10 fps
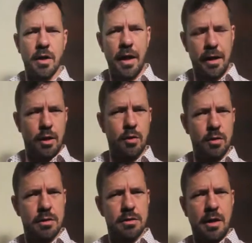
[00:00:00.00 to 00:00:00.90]
Hello
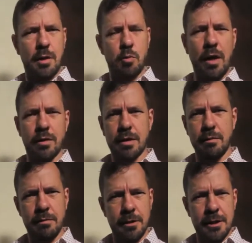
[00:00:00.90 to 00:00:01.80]
and
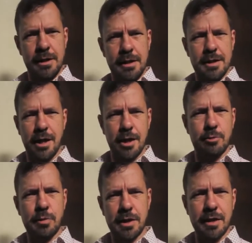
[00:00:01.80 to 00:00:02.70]
welcome to
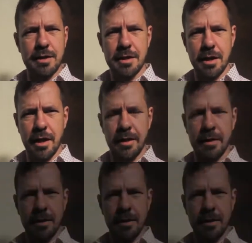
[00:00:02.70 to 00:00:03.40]
100% Design